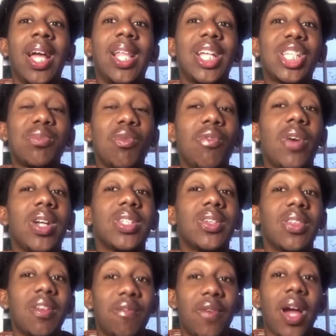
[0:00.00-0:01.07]
Let's move on to
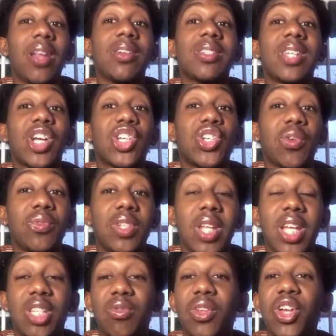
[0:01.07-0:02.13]
the final section of
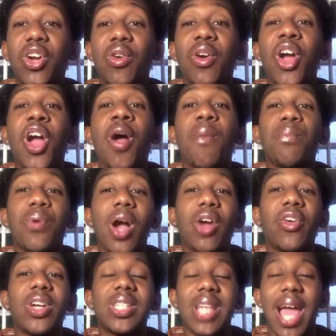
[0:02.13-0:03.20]
today's video,
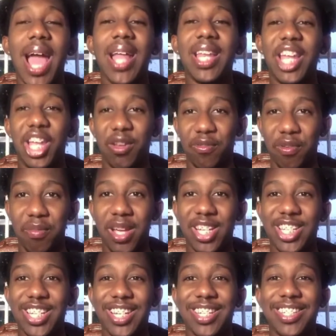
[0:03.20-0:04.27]
progress and
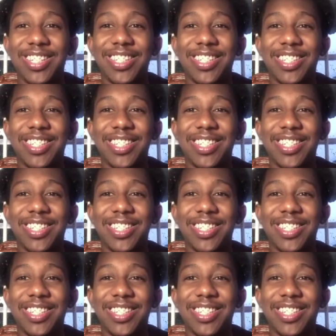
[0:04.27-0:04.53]
information.